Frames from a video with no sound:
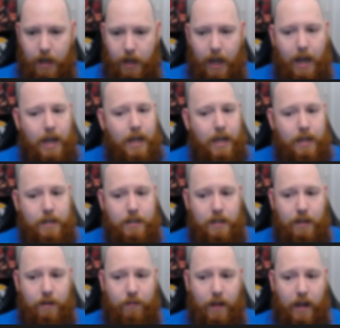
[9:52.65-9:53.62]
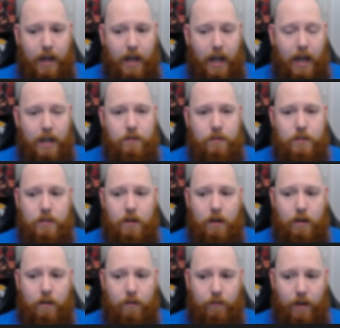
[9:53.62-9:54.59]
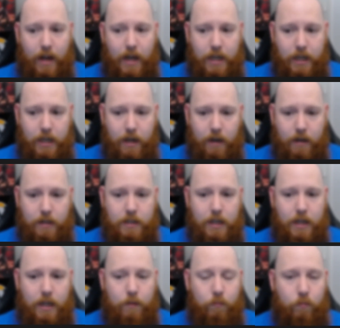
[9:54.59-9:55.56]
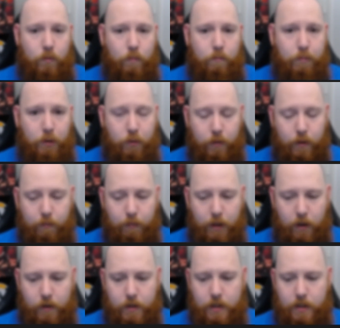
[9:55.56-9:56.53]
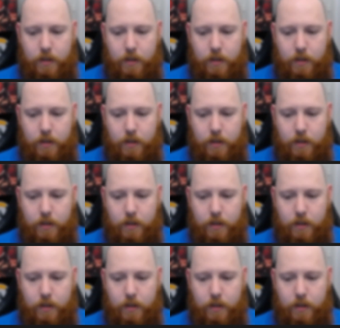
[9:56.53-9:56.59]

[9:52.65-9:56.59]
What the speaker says: and if they are outside of 8 yards, it will pull them closer.